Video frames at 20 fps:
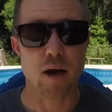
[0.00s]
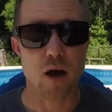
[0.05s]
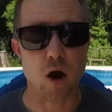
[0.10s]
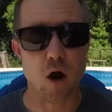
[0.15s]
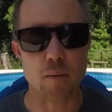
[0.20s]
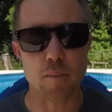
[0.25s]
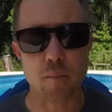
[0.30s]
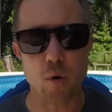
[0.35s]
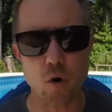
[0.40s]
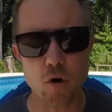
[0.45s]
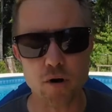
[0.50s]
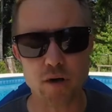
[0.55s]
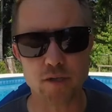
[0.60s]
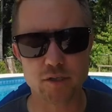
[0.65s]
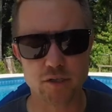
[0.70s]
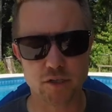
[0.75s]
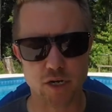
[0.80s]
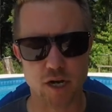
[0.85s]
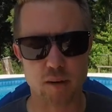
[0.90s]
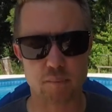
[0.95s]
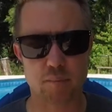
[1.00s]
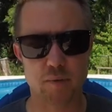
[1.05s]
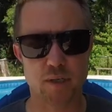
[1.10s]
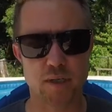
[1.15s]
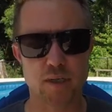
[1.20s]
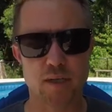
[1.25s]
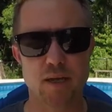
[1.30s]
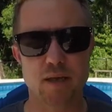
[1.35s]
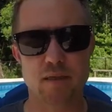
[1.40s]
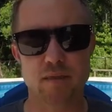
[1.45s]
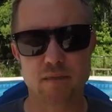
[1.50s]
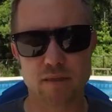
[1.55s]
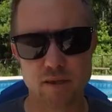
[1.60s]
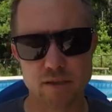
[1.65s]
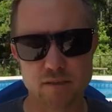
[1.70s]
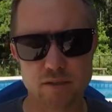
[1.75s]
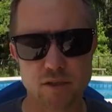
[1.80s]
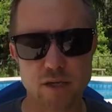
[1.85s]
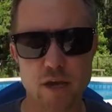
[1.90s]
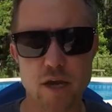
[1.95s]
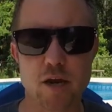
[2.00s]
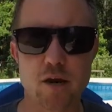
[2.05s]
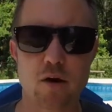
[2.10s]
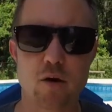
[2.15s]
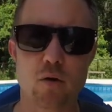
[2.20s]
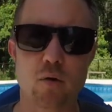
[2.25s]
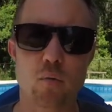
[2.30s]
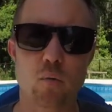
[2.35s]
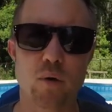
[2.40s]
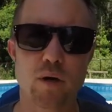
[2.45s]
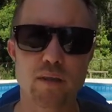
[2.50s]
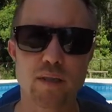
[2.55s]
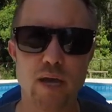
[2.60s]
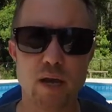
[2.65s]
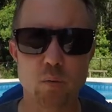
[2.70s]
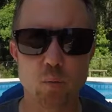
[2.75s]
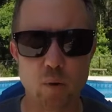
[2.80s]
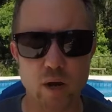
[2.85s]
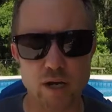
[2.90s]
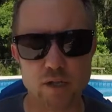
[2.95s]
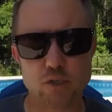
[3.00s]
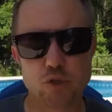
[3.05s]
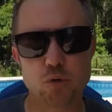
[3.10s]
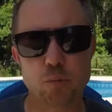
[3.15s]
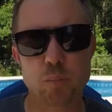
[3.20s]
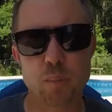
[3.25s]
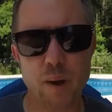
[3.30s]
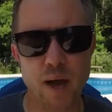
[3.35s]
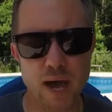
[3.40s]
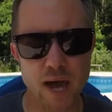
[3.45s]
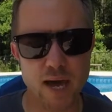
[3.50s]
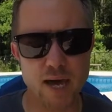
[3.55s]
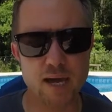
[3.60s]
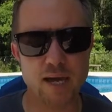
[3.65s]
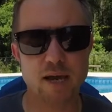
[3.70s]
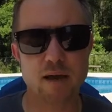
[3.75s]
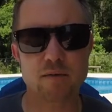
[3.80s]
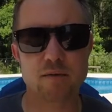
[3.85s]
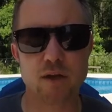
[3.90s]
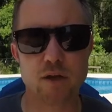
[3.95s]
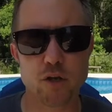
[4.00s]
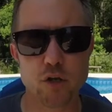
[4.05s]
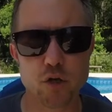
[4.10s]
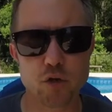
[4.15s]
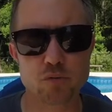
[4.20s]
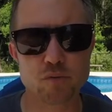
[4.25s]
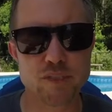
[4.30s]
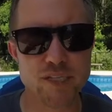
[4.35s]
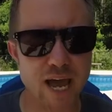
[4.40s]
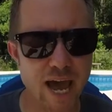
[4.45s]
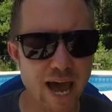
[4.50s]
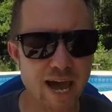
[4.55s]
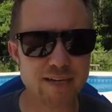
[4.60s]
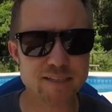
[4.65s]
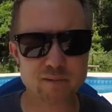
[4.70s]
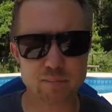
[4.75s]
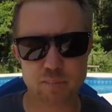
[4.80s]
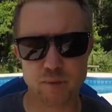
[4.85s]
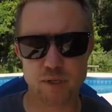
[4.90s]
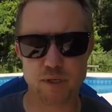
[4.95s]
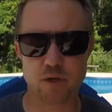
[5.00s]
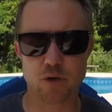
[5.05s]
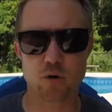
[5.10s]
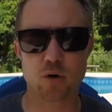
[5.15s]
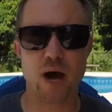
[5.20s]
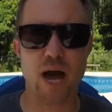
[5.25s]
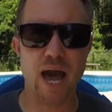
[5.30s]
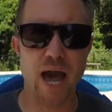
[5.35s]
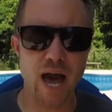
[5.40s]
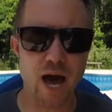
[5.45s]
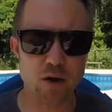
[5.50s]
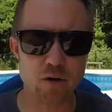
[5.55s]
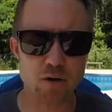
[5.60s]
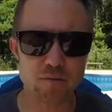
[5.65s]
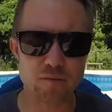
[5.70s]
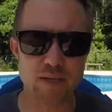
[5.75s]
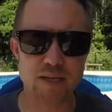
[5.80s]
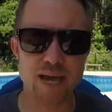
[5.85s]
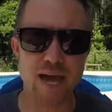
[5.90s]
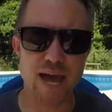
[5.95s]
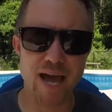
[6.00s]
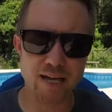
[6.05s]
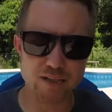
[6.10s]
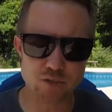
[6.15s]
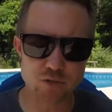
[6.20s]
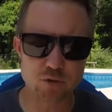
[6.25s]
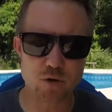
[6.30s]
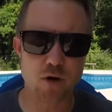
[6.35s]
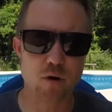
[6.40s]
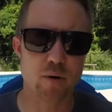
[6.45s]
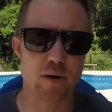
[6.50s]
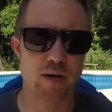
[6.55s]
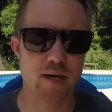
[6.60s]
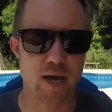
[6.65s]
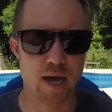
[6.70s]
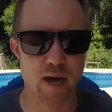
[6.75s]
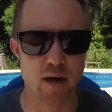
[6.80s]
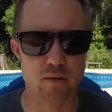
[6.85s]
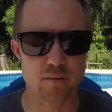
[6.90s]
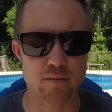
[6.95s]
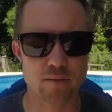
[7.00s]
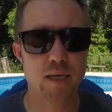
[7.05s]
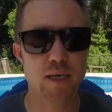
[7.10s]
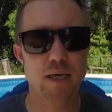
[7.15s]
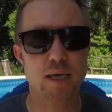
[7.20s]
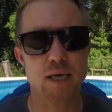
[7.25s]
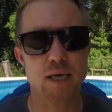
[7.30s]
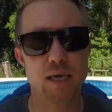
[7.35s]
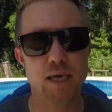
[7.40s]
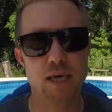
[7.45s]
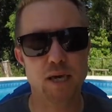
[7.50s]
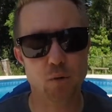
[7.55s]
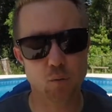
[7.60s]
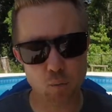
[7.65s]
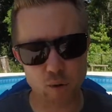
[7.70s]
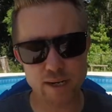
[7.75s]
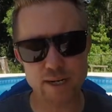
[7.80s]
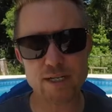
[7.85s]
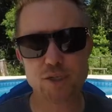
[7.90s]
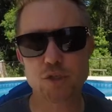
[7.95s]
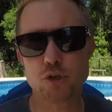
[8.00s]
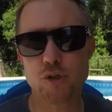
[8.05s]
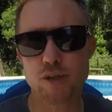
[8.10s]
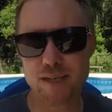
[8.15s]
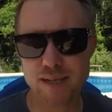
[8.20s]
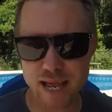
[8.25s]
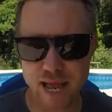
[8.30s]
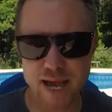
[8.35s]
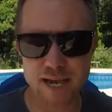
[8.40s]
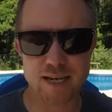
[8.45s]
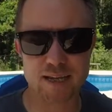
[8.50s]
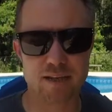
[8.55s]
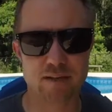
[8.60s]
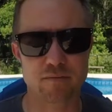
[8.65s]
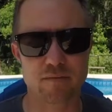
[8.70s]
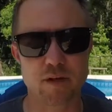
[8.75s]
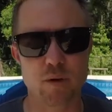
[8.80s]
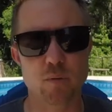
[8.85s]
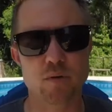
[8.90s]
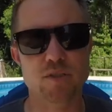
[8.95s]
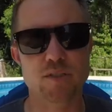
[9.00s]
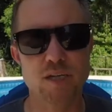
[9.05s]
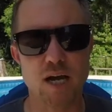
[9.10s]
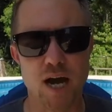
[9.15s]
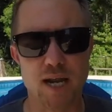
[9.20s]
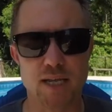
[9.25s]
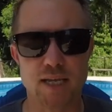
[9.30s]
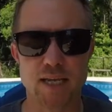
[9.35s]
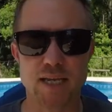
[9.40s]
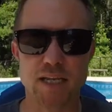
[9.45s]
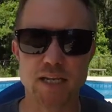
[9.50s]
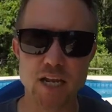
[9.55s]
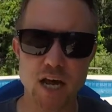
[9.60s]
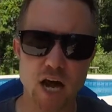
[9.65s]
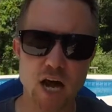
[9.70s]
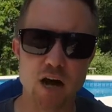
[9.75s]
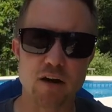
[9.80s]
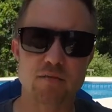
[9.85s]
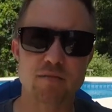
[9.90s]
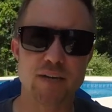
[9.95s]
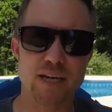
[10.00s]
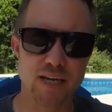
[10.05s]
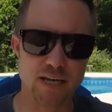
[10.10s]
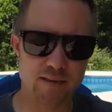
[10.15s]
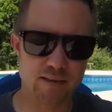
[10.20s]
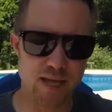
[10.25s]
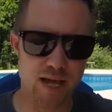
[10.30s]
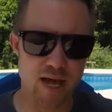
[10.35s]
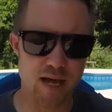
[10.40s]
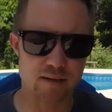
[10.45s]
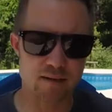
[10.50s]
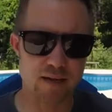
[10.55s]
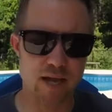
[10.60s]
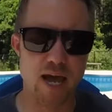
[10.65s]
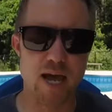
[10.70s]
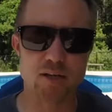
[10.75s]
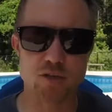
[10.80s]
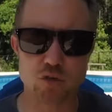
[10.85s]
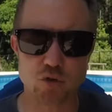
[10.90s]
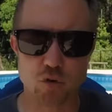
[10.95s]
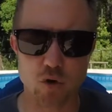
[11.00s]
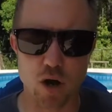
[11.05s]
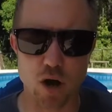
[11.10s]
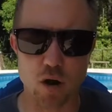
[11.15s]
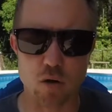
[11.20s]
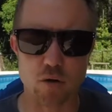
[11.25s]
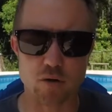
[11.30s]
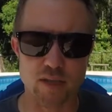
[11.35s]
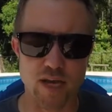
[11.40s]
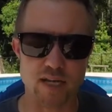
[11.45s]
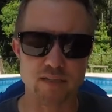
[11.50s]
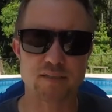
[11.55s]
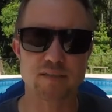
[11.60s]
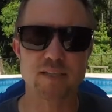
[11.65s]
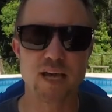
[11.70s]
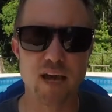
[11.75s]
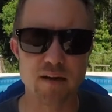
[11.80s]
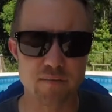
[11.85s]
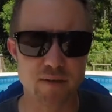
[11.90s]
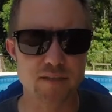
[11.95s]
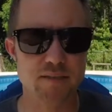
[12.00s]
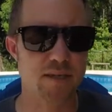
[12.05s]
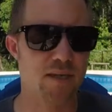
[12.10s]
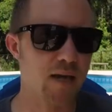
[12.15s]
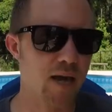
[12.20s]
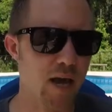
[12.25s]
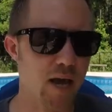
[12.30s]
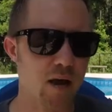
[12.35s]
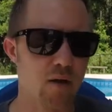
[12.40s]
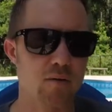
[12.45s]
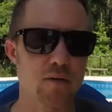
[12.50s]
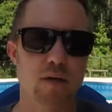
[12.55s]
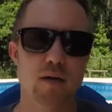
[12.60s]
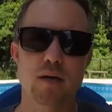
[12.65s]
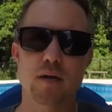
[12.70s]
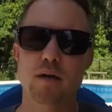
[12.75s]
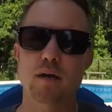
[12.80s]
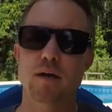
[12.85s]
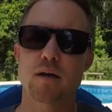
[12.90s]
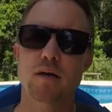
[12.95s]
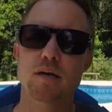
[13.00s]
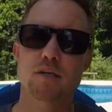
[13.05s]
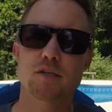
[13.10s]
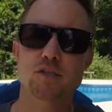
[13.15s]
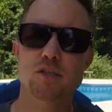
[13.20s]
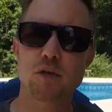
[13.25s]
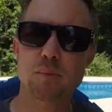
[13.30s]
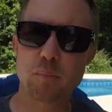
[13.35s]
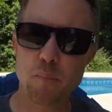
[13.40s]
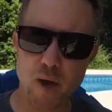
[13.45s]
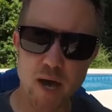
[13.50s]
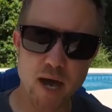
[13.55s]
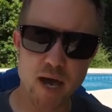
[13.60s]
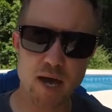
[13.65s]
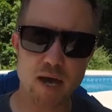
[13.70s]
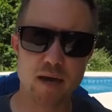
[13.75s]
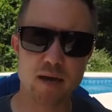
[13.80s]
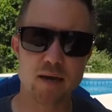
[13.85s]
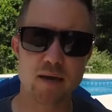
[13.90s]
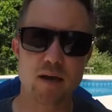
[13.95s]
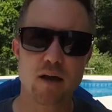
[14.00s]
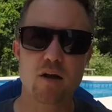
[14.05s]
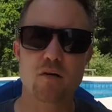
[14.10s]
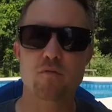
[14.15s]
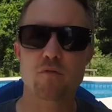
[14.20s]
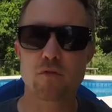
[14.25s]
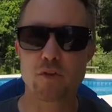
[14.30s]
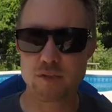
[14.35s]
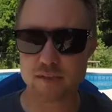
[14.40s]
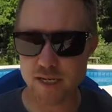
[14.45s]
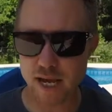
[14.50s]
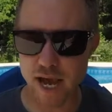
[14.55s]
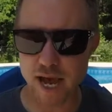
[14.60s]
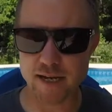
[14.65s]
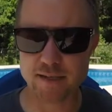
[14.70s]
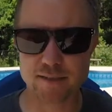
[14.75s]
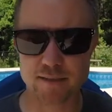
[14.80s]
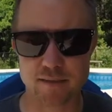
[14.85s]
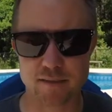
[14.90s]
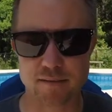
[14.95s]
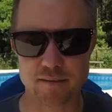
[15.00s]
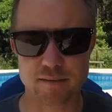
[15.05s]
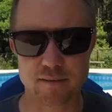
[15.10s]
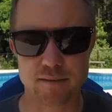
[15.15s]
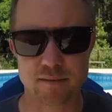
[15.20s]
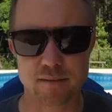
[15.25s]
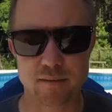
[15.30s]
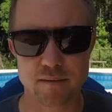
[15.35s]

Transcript: Our mortgage company this year, when they went to pay the new tax bill out of the escrow account, it went into the negative. There was not enough in that escrow or that savings account to pay for the taxes.